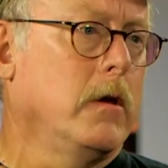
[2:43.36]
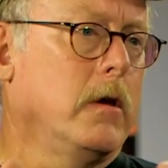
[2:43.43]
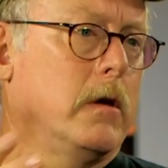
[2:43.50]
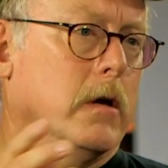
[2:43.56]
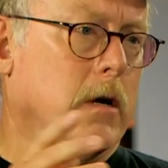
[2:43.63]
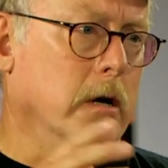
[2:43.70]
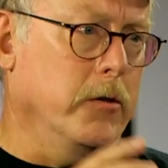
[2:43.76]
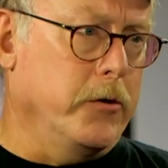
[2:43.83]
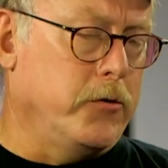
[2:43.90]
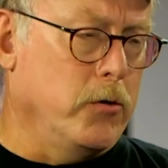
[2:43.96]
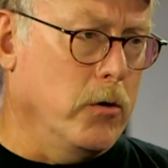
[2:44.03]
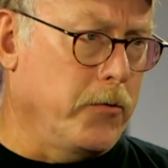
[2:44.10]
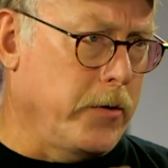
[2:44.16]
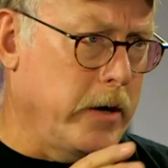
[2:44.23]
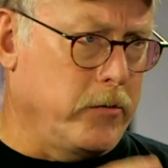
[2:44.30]
the
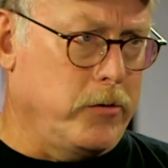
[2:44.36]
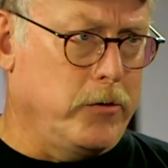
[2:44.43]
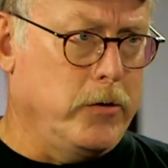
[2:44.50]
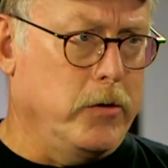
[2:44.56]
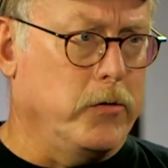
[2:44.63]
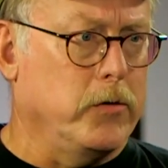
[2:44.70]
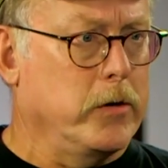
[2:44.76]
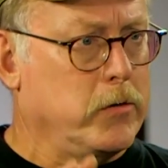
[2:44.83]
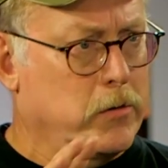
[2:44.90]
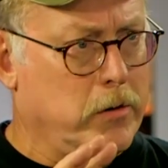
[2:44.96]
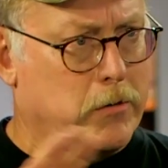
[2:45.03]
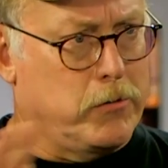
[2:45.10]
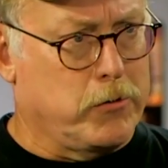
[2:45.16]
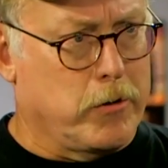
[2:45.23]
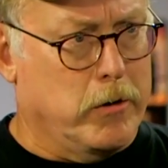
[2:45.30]
205s, the 206s
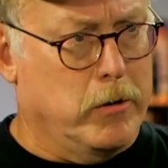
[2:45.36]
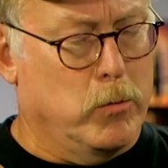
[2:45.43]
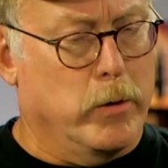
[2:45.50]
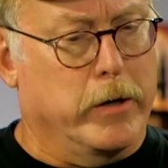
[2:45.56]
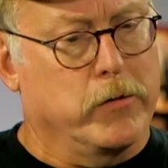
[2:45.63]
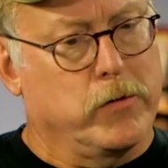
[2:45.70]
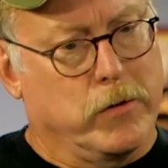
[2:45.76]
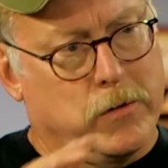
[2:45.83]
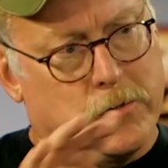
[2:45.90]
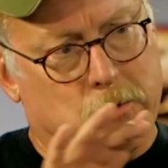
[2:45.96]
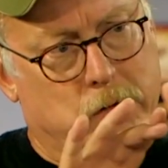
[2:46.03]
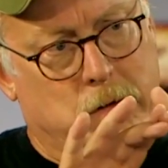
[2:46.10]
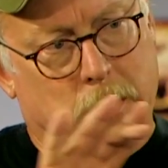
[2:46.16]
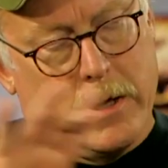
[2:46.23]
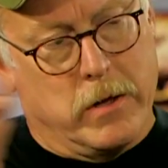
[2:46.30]
that strutted wings. So this
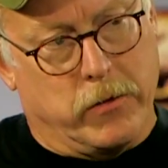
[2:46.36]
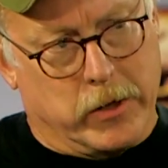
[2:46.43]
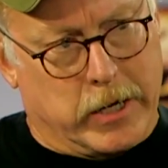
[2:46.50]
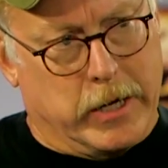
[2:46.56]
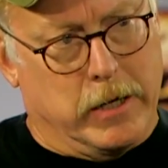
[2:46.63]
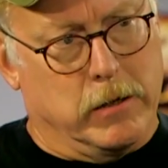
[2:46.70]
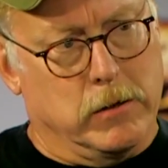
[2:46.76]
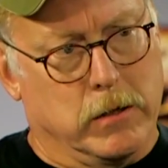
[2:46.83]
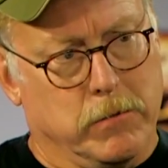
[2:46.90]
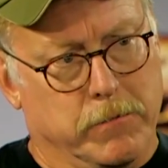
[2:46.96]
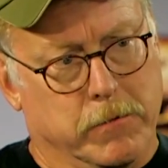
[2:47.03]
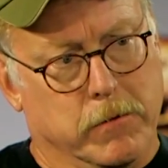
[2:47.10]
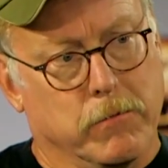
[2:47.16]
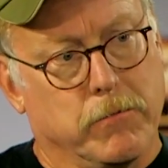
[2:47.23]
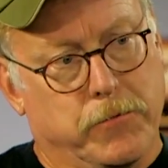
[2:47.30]
is the
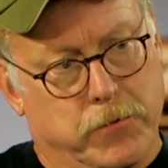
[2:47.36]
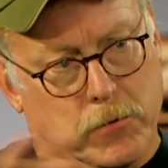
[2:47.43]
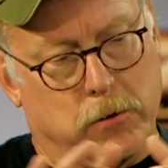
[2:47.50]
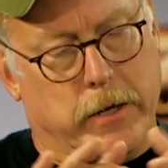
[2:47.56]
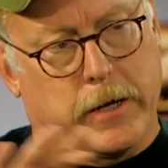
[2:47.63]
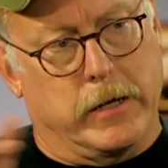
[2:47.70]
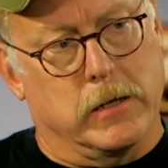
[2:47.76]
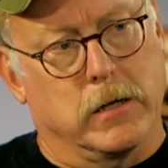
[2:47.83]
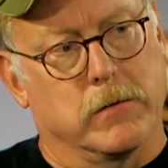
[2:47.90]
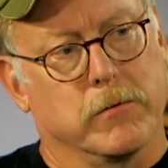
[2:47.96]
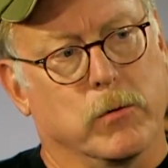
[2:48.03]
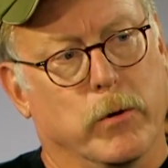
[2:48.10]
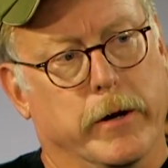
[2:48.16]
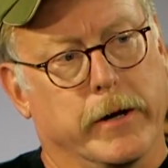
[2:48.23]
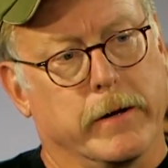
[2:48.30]
cantilever, full cantilever
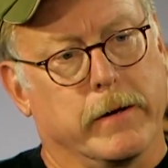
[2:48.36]
wing.